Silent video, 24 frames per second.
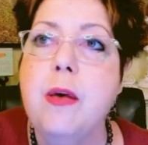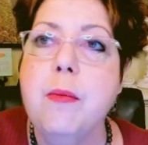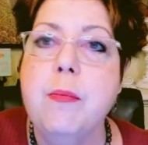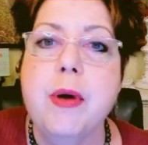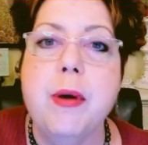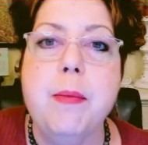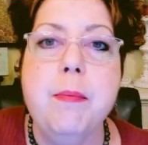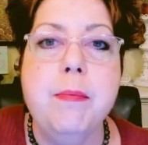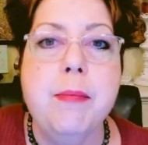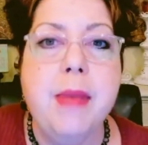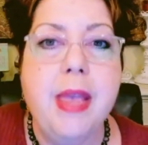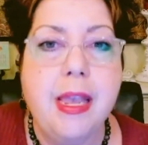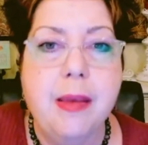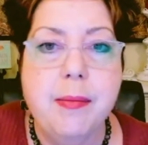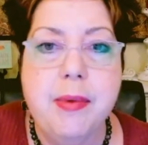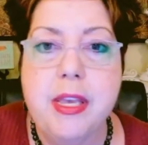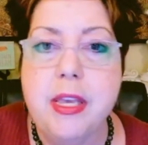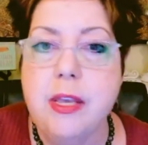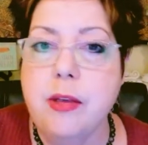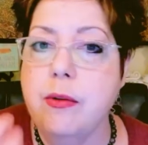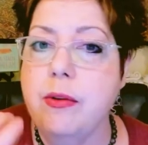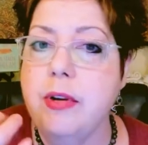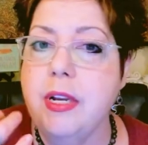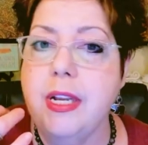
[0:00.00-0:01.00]
but maybe
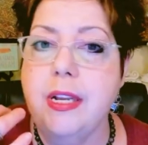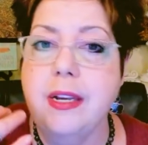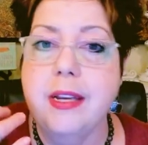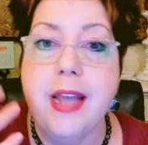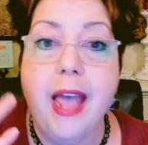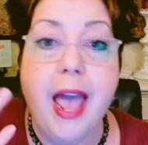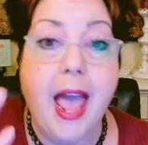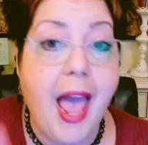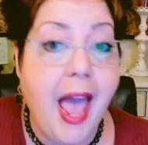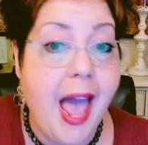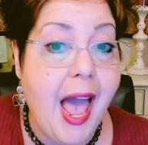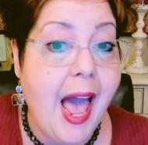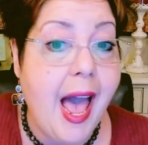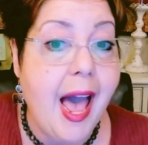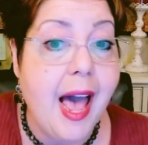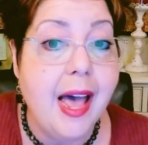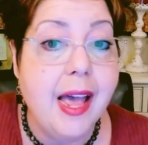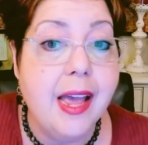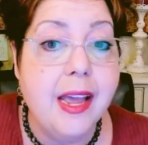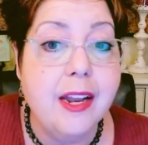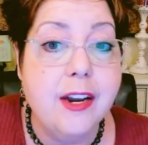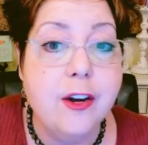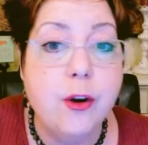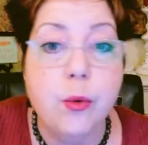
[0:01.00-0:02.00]
you need to
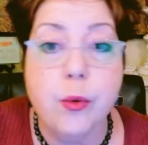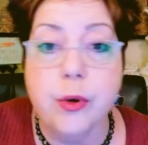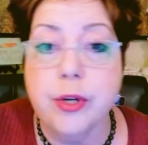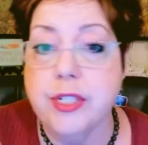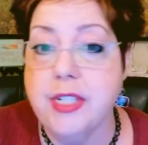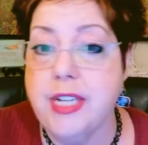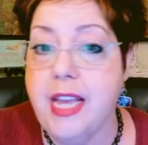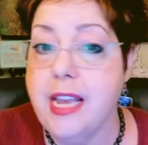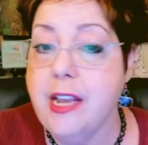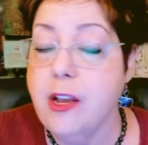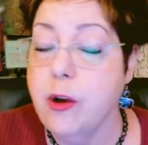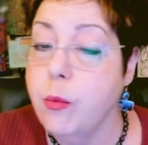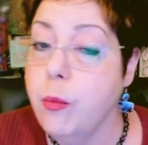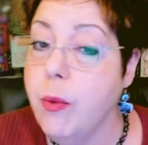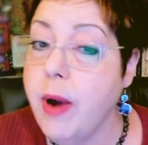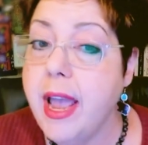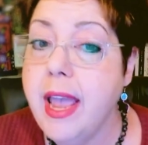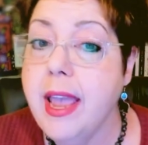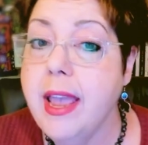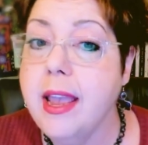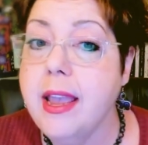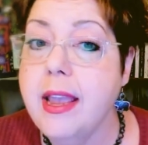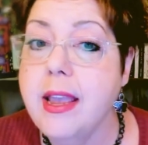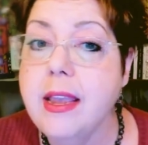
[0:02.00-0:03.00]
add or take
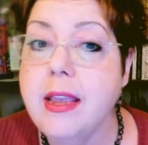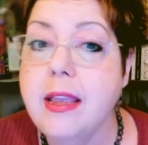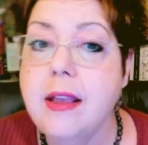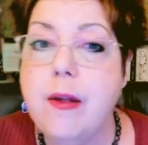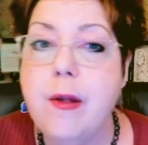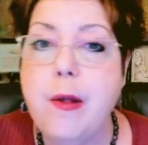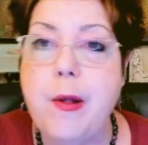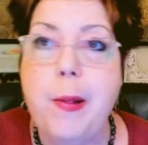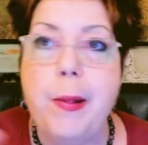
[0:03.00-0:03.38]
away